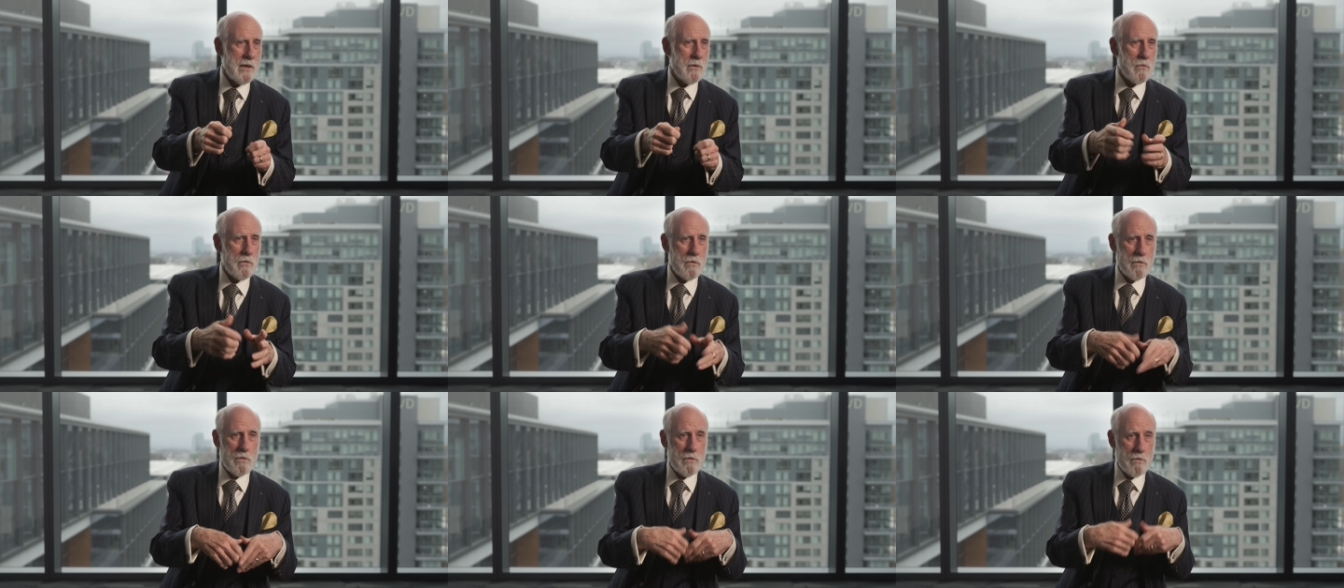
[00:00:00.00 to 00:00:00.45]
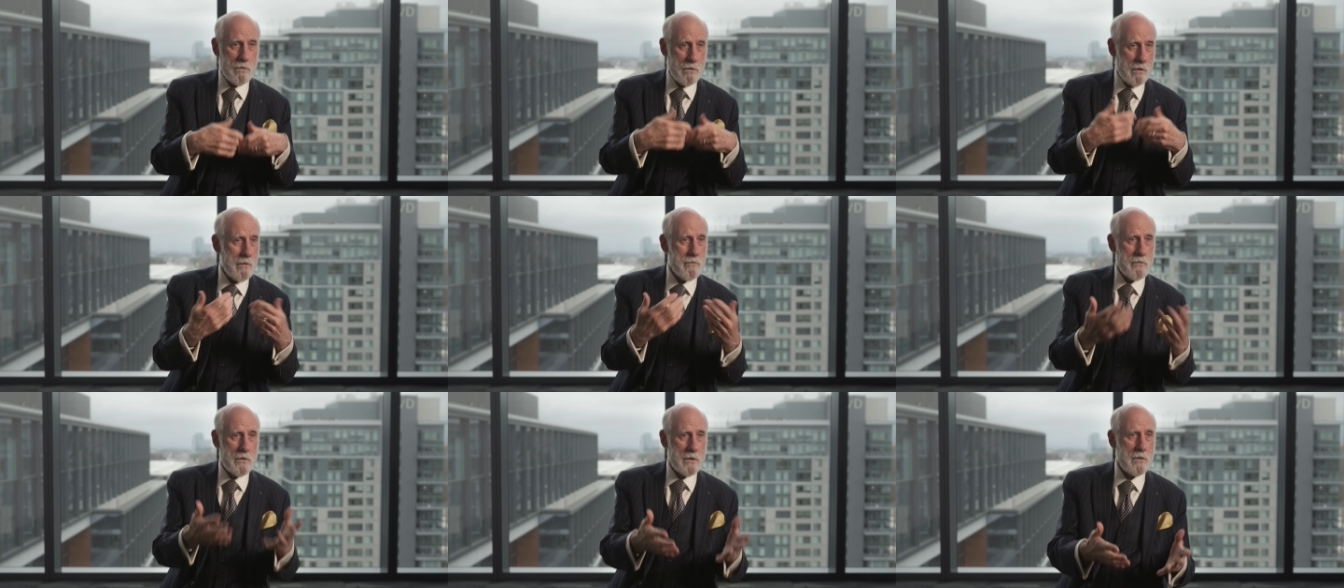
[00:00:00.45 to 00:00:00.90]
It was
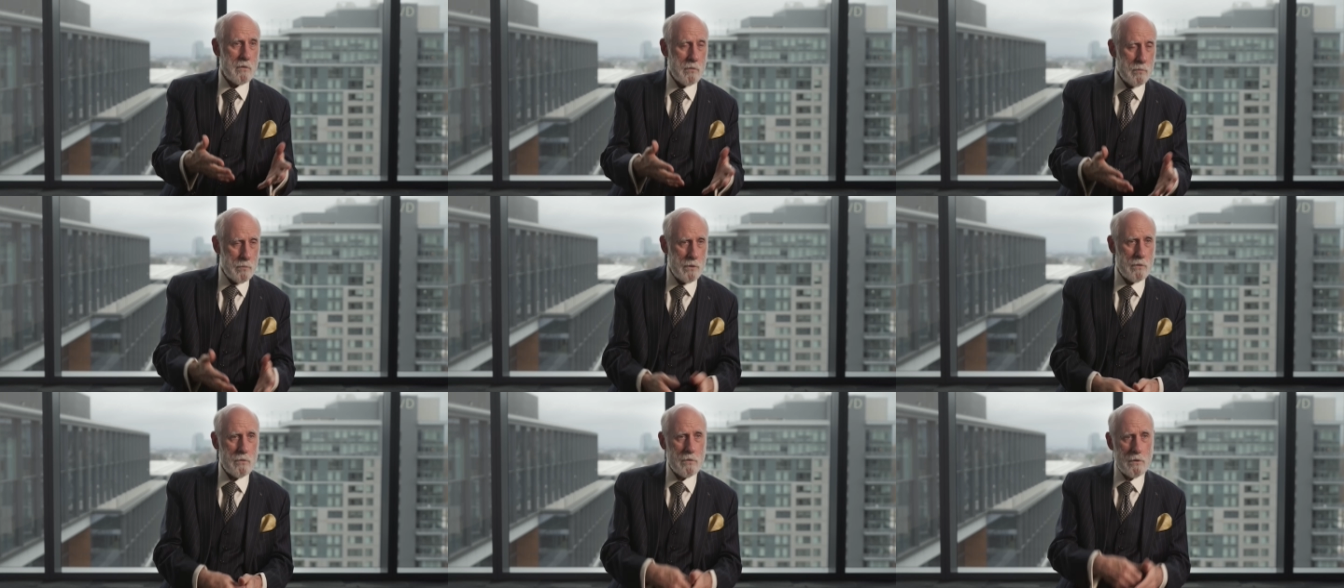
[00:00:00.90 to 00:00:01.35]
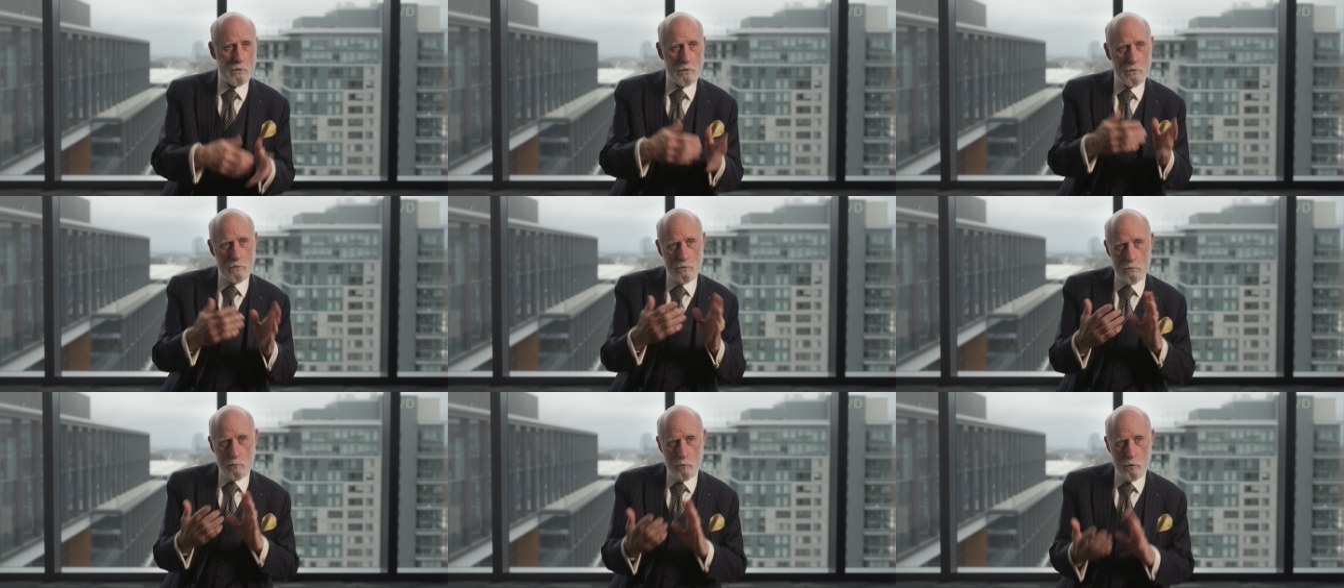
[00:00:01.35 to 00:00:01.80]
discovering
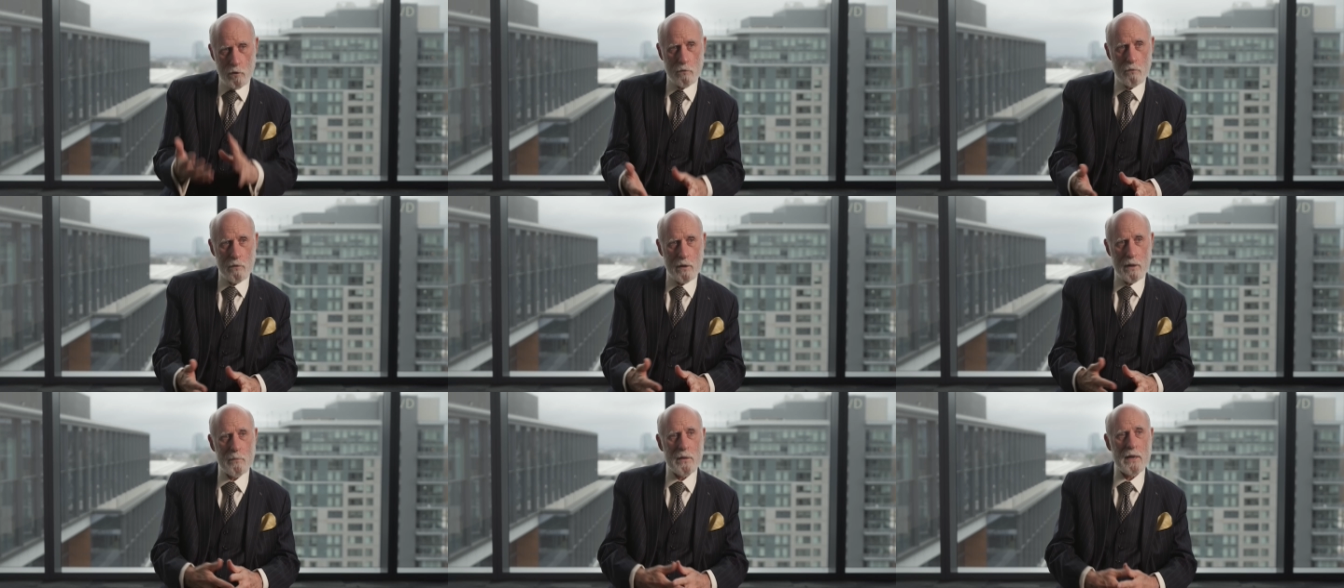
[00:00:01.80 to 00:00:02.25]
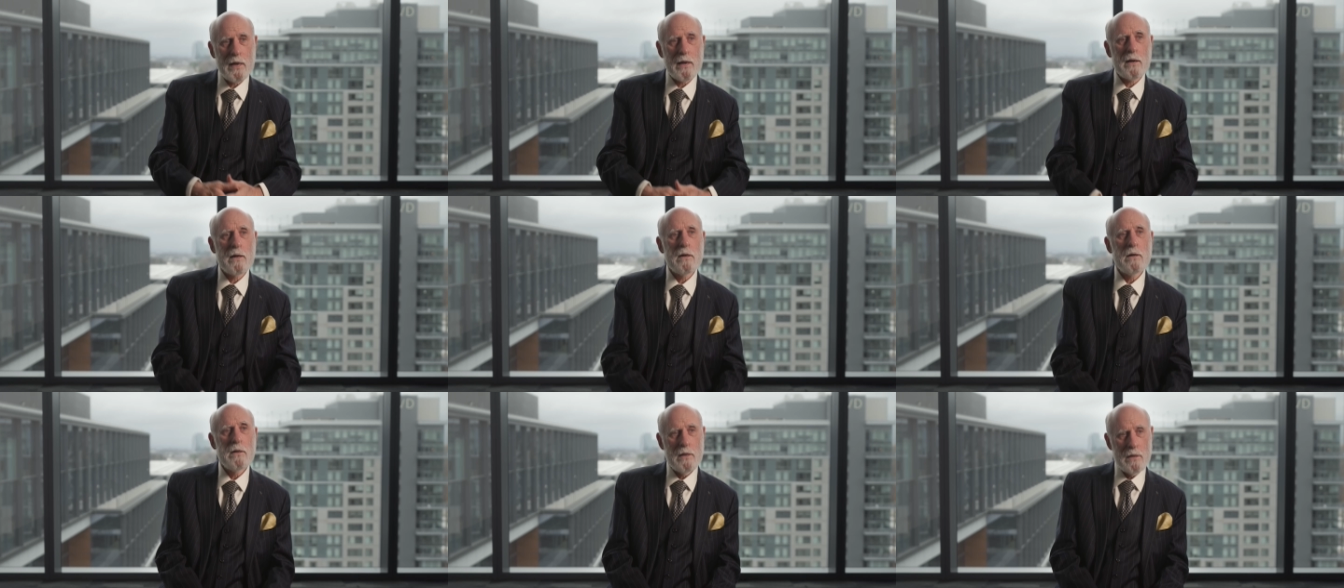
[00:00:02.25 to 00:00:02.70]
computers and programming,